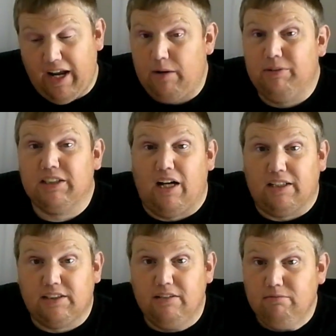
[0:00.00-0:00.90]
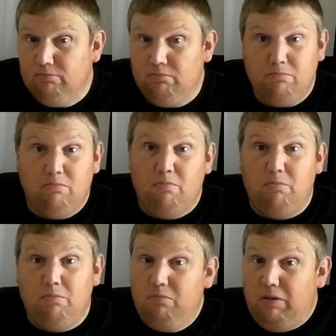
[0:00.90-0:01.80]
and Wisconsin,
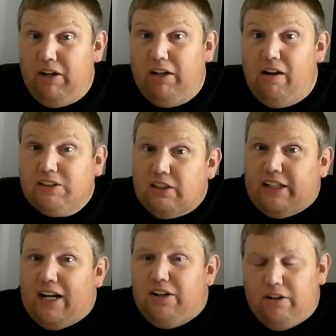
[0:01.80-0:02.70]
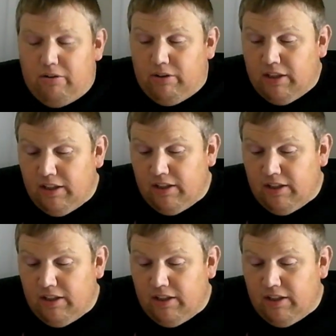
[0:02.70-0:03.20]
there goes. That's they got to do.